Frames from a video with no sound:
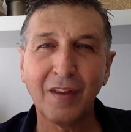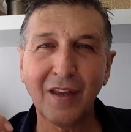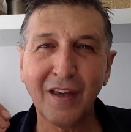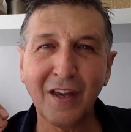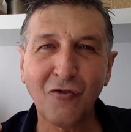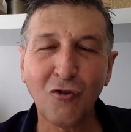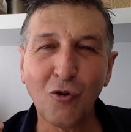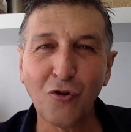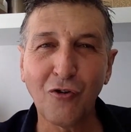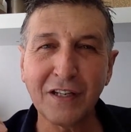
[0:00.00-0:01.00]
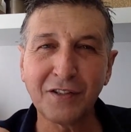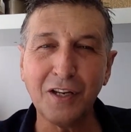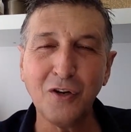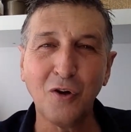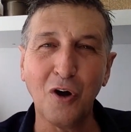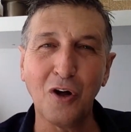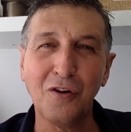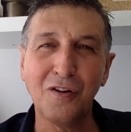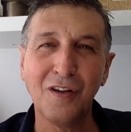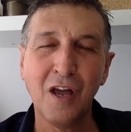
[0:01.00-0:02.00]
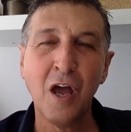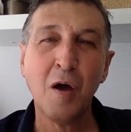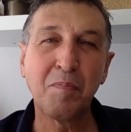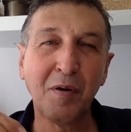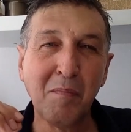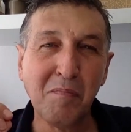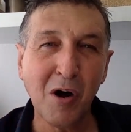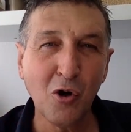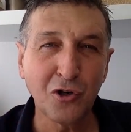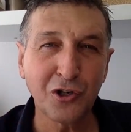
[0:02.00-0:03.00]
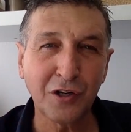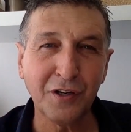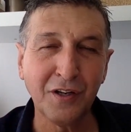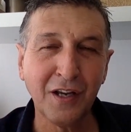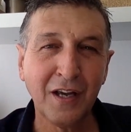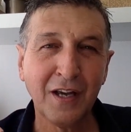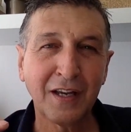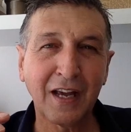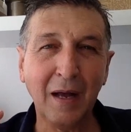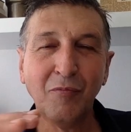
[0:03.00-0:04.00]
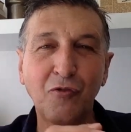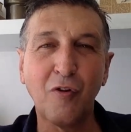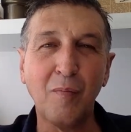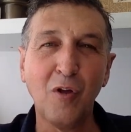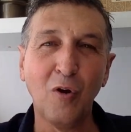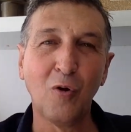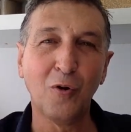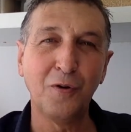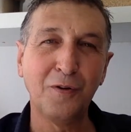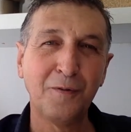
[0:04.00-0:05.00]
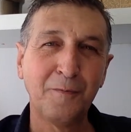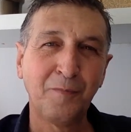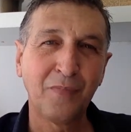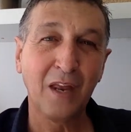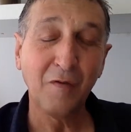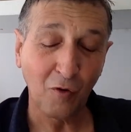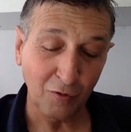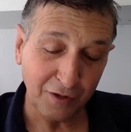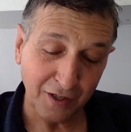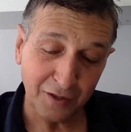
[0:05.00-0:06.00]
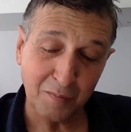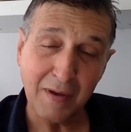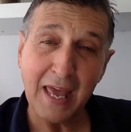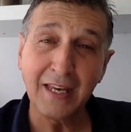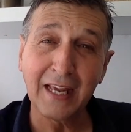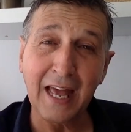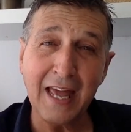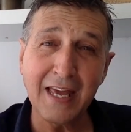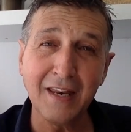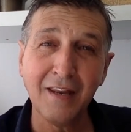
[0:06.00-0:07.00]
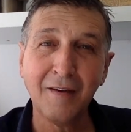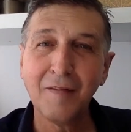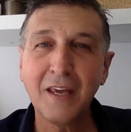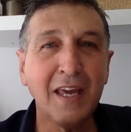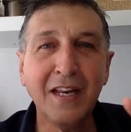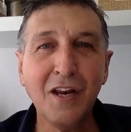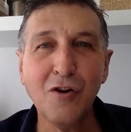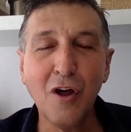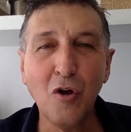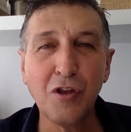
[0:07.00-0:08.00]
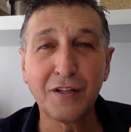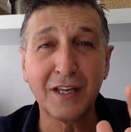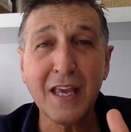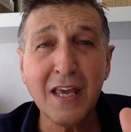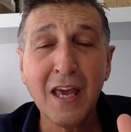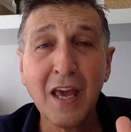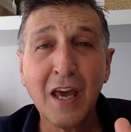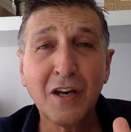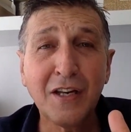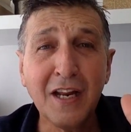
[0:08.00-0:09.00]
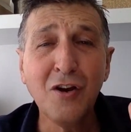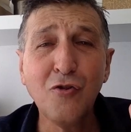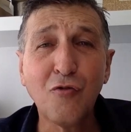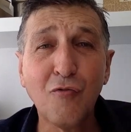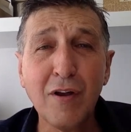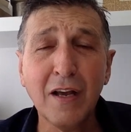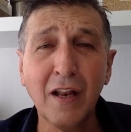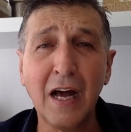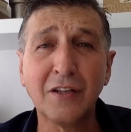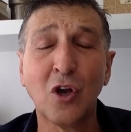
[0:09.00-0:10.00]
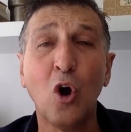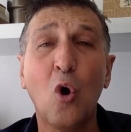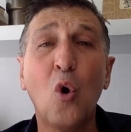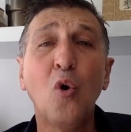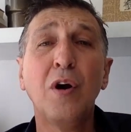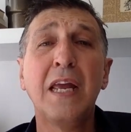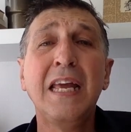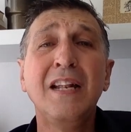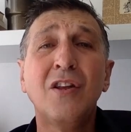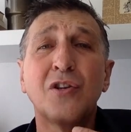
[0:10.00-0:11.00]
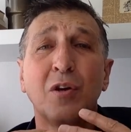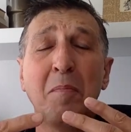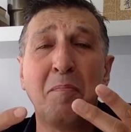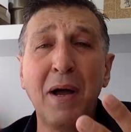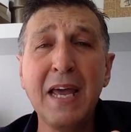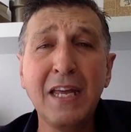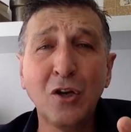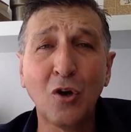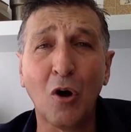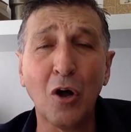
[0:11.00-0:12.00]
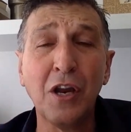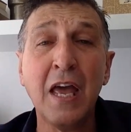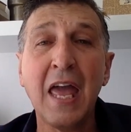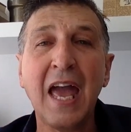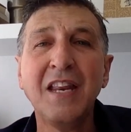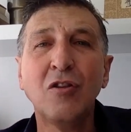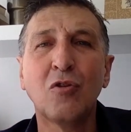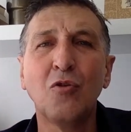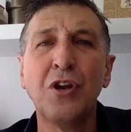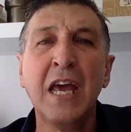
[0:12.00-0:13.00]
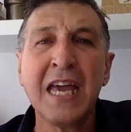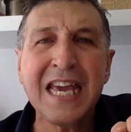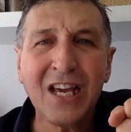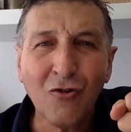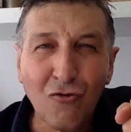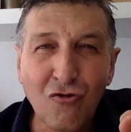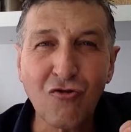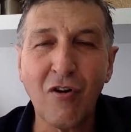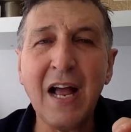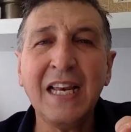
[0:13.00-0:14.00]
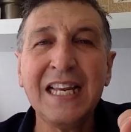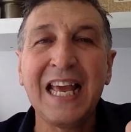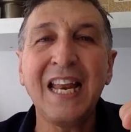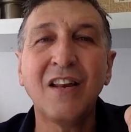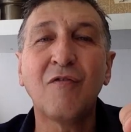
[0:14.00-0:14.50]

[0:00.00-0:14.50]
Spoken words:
It's your trust in God. Promotion comes from the Lord. And of course, this man Cain, he didn't know this. He didn't realize, or he disobeyed God, and he thought he could try and get